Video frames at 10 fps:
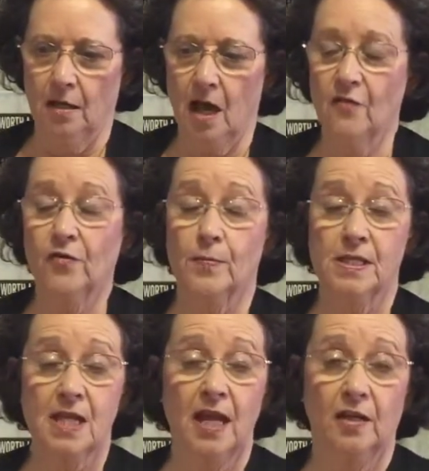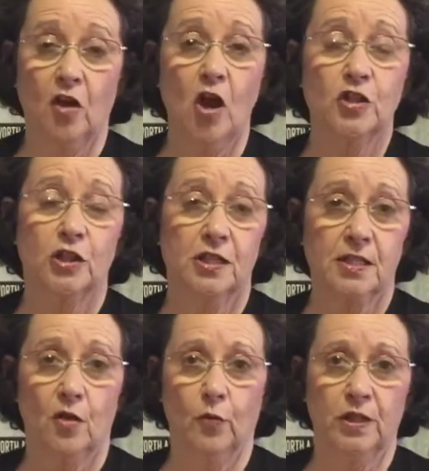come from the silent auction
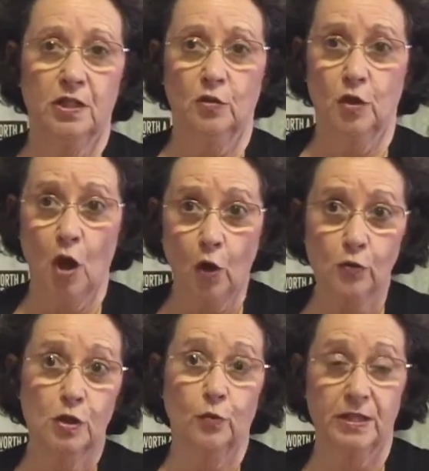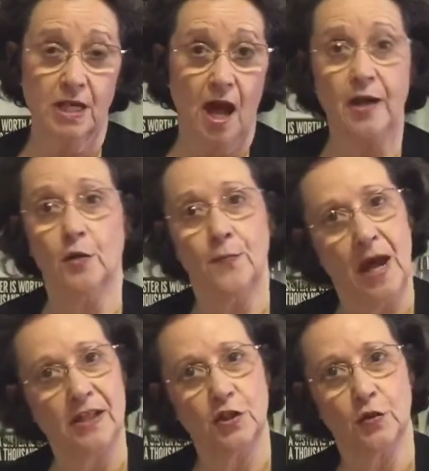is going to go to retired
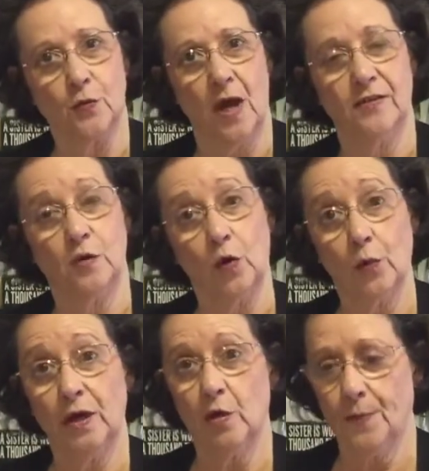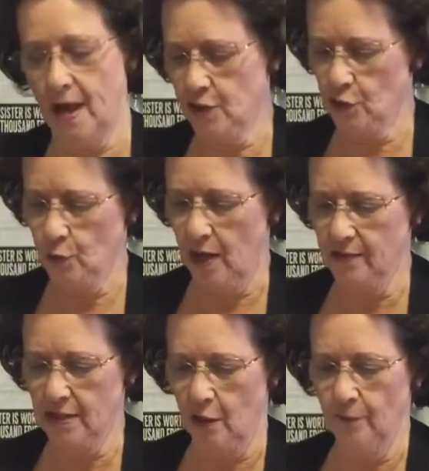pastors' wives or widowed pastors'
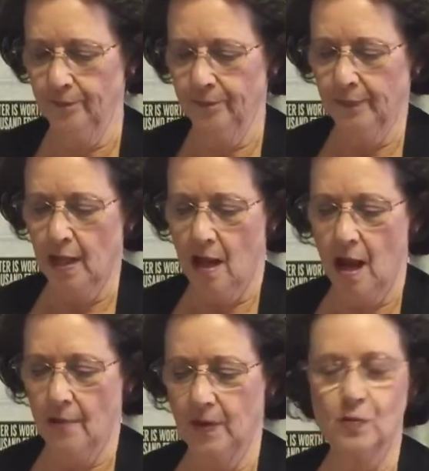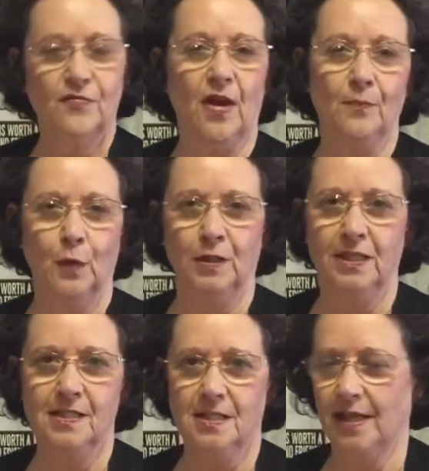wives. So it was fun putting
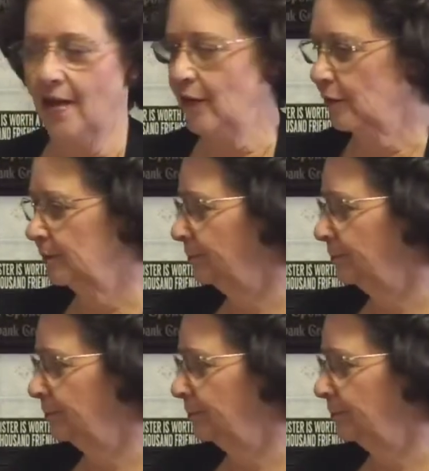these together.